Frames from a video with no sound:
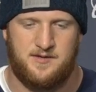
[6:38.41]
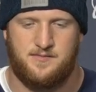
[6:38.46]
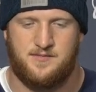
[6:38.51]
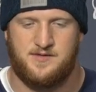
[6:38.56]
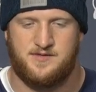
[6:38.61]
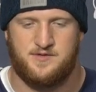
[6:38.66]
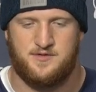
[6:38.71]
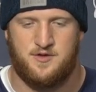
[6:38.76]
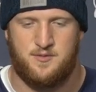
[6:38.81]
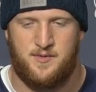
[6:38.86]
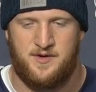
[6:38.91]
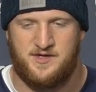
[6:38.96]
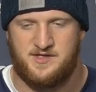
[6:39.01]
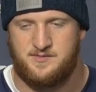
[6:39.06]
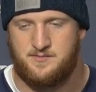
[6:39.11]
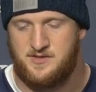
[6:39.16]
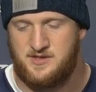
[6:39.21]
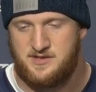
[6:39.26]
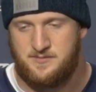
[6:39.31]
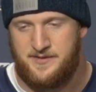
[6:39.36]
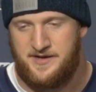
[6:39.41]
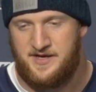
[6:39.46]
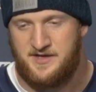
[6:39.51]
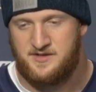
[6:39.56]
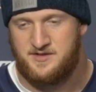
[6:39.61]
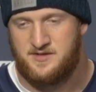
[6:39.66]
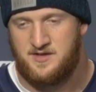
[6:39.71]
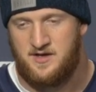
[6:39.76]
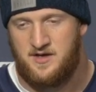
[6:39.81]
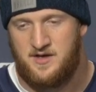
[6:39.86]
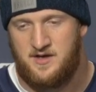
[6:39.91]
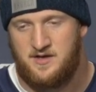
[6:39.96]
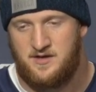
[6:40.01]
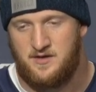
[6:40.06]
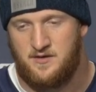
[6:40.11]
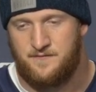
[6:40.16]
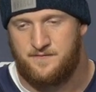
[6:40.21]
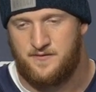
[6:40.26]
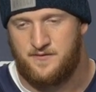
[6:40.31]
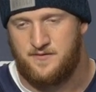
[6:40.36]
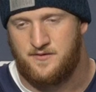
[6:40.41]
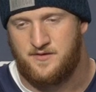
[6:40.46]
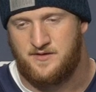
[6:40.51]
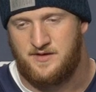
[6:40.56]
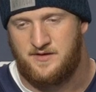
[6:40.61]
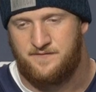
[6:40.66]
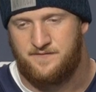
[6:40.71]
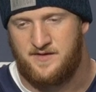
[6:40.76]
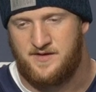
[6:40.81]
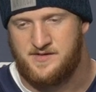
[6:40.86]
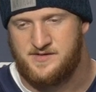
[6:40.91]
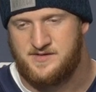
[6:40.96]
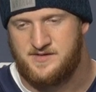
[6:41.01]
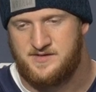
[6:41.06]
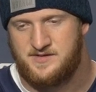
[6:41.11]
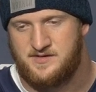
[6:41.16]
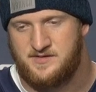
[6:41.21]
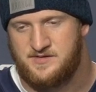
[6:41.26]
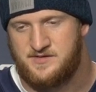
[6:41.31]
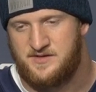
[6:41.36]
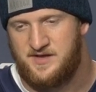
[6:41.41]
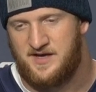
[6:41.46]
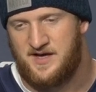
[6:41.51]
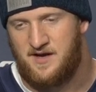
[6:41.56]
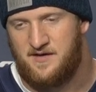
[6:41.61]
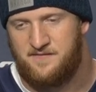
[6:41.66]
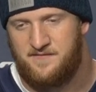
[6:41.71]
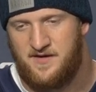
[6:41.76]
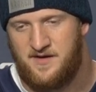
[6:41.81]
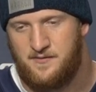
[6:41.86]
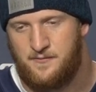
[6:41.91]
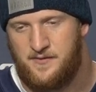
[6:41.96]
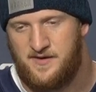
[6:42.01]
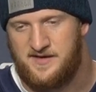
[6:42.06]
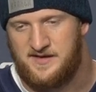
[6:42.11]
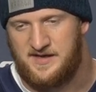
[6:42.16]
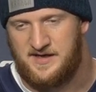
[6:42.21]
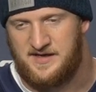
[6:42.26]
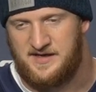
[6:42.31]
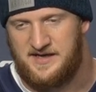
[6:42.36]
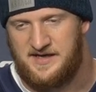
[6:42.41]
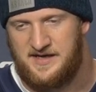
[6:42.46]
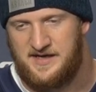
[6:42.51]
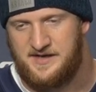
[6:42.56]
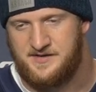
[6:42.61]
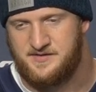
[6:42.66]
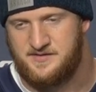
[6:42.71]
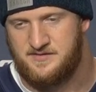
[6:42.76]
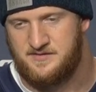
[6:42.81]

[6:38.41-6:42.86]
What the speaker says: He's a tremendous mismatch, you know, for their defenses, and so they got to find a way to get an edge.